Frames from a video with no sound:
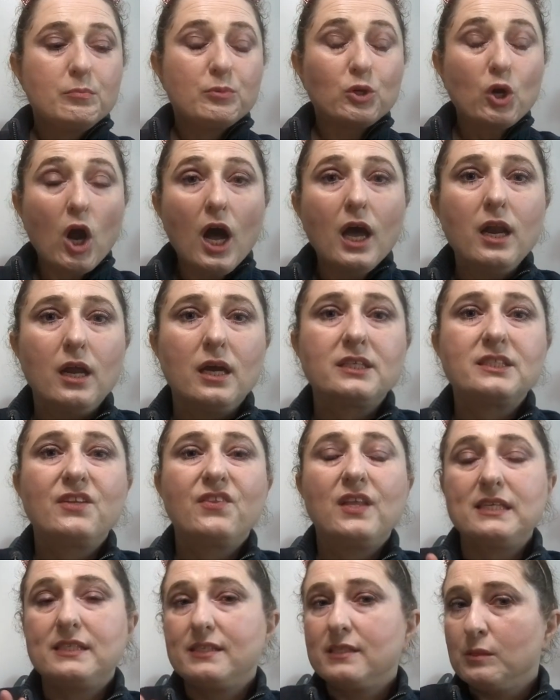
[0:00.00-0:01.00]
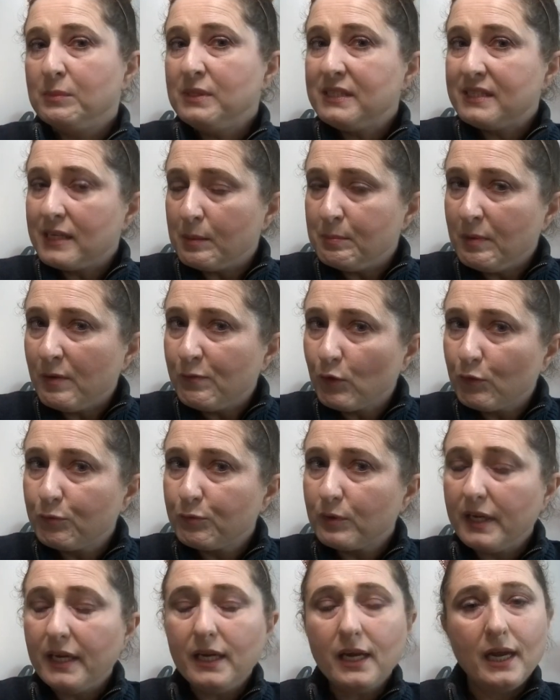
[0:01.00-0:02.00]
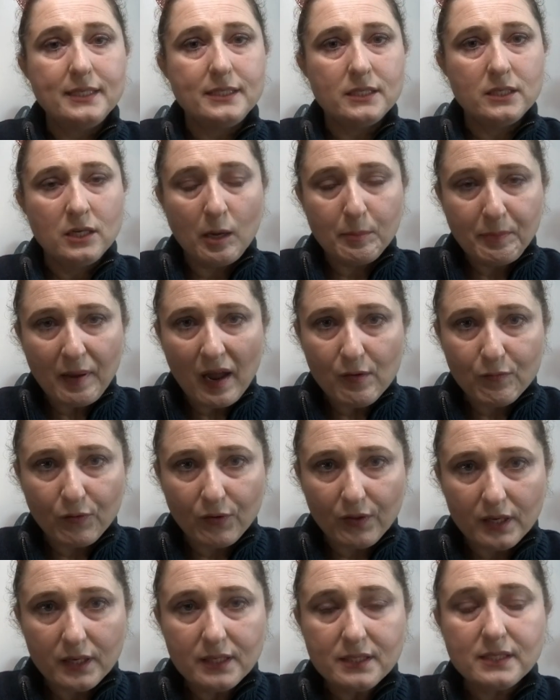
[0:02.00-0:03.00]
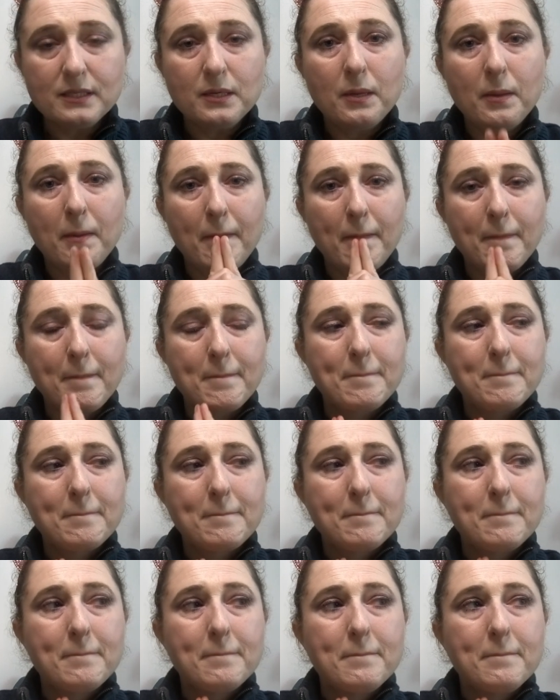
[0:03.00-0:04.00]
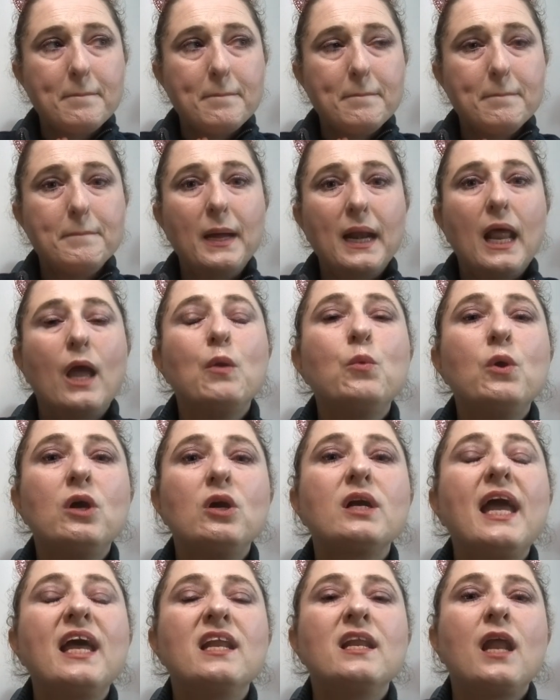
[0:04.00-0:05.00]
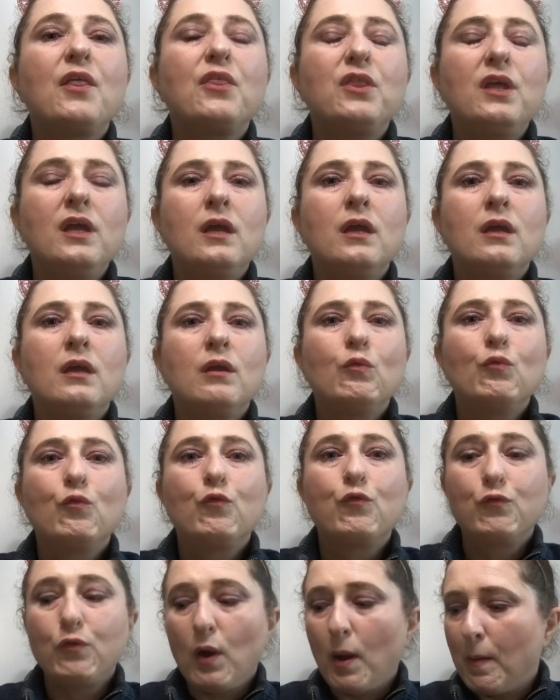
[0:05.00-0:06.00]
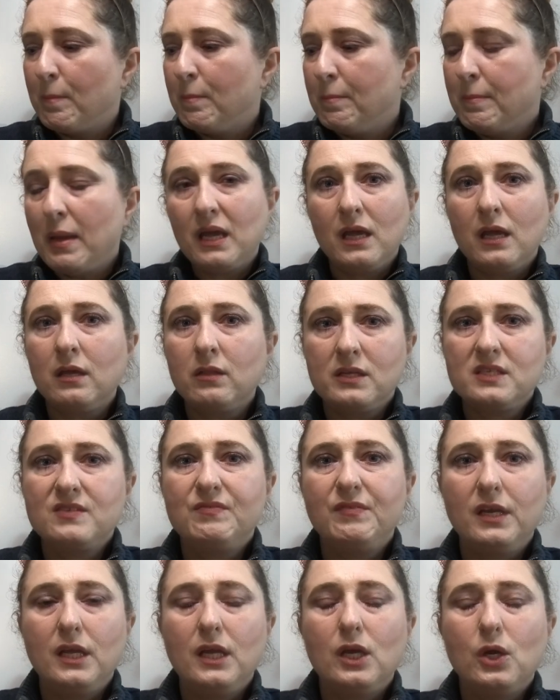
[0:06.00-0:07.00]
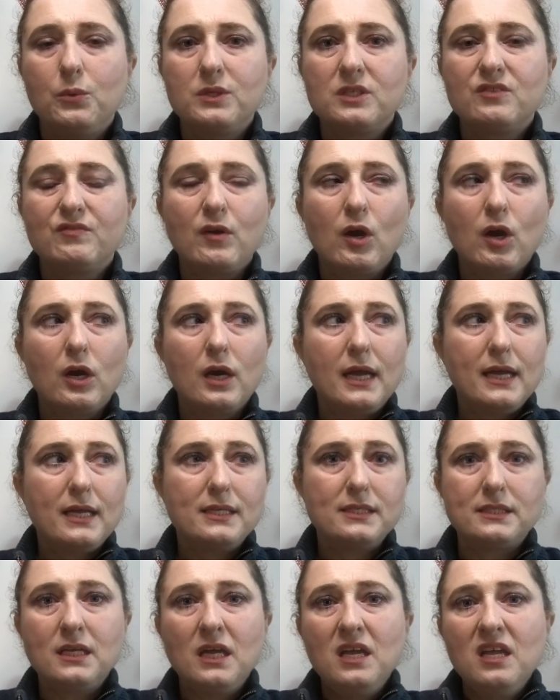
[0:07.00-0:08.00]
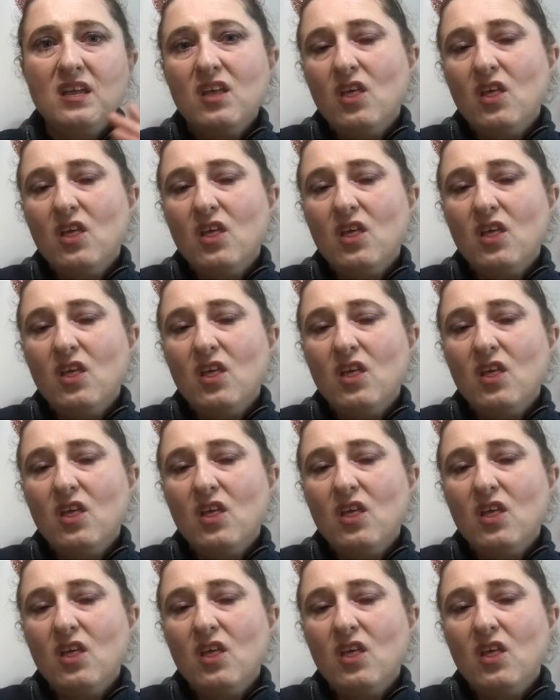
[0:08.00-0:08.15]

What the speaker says: product that someone sent me for free. I did not pay for this, but I will get nothing from making this video as far as